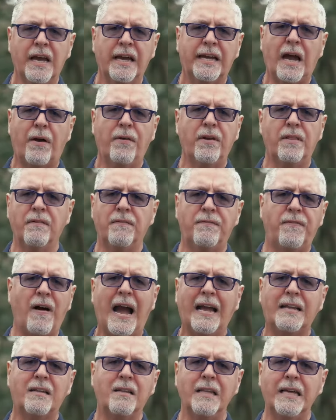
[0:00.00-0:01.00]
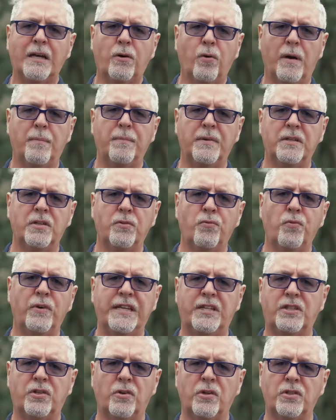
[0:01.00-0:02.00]
carrying the vital equipment and
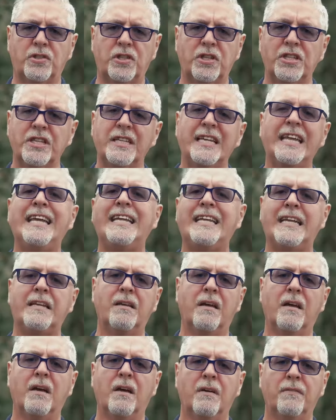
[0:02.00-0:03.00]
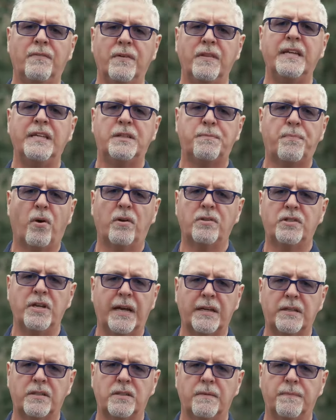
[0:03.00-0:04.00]
resources needed for these
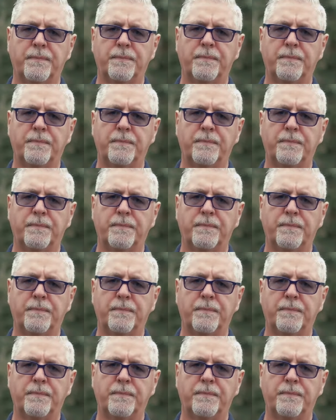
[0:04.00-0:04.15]
projects.